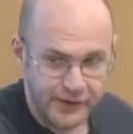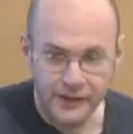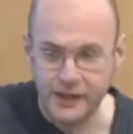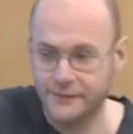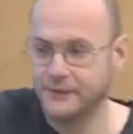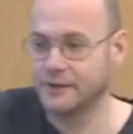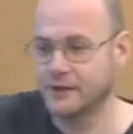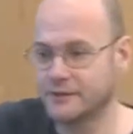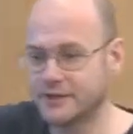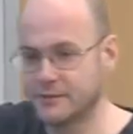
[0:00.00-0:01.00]
If you
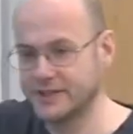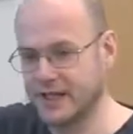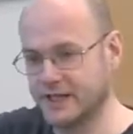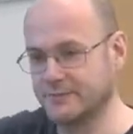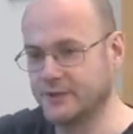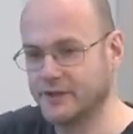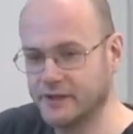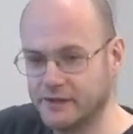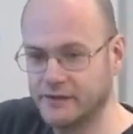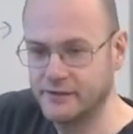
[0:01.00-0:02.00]
go to a
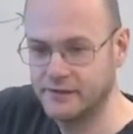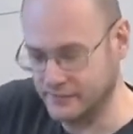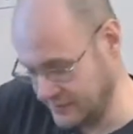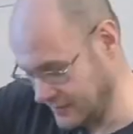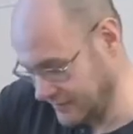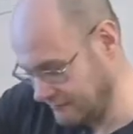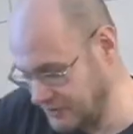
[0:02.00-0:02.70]
textbook, like